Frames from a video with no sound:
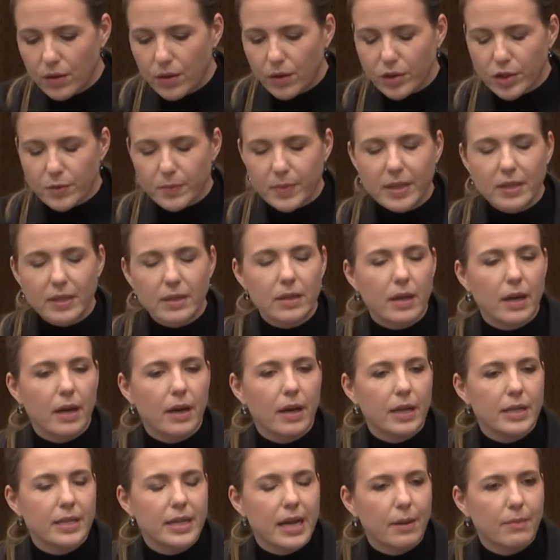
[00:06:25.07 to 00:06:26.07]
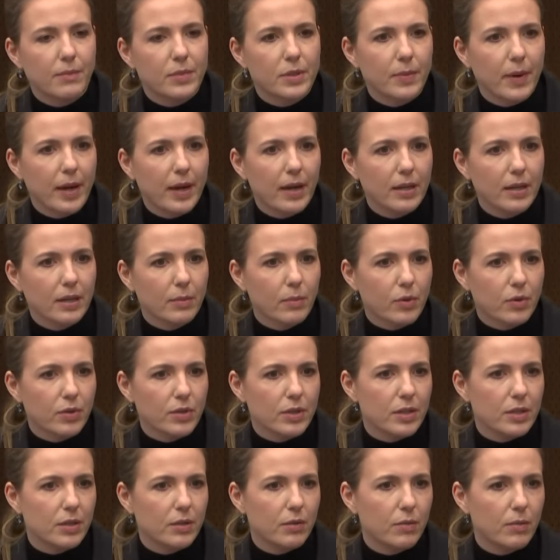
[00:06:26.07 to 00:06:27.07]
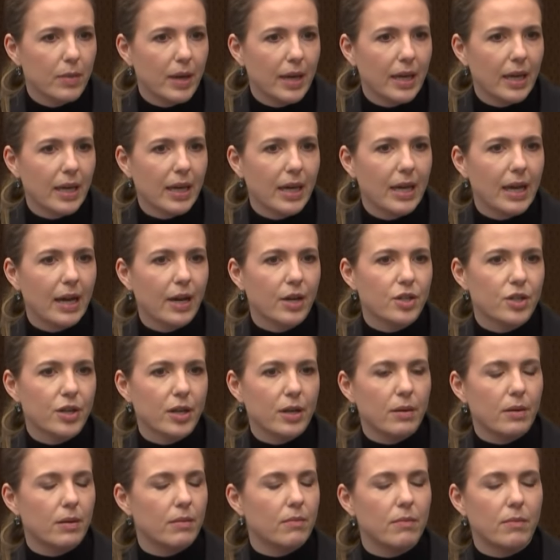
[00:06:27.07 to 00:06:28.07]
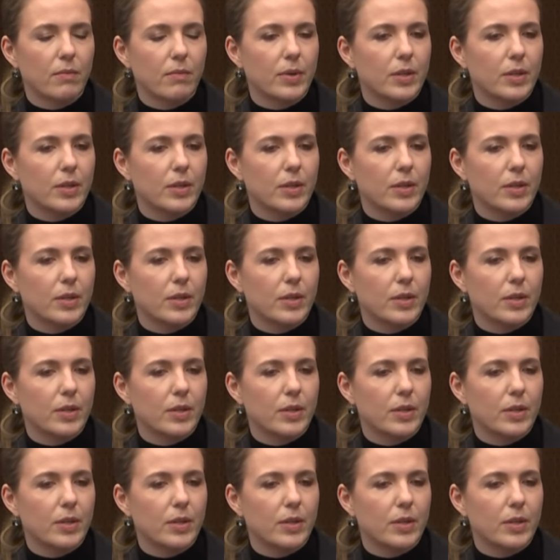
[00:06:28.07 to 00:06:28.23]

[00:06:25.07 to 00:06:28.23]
there's been attempts by liberals to make a connection